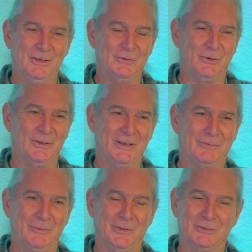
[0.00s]
So I
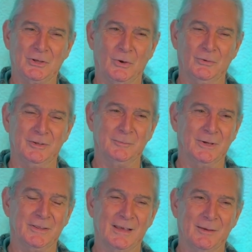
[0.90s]
never really told
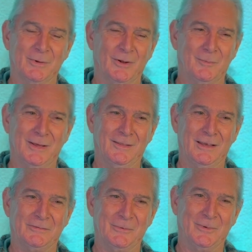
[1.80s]
anybody that, but all my
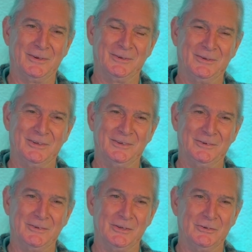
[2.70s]
life I wanted to go to
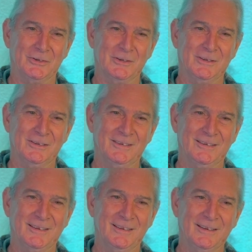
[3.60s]
Indonesia.
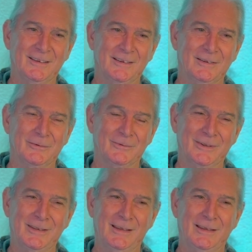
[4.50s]
And
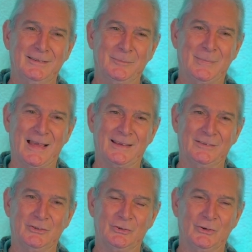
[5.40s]
one day at the back
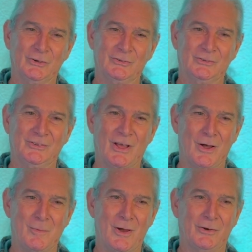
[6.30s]
of the church,
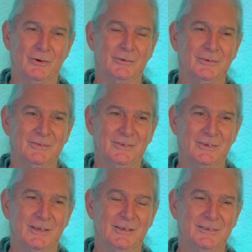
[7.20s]
Tom Otter
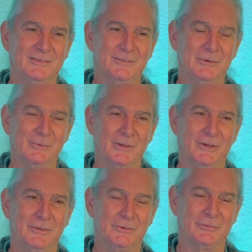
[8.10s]
uh, went
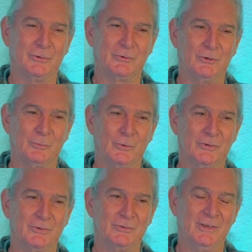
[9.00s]
on this first trip
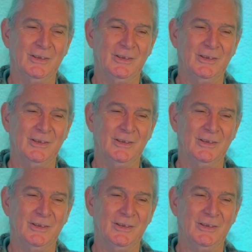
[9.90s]
with us.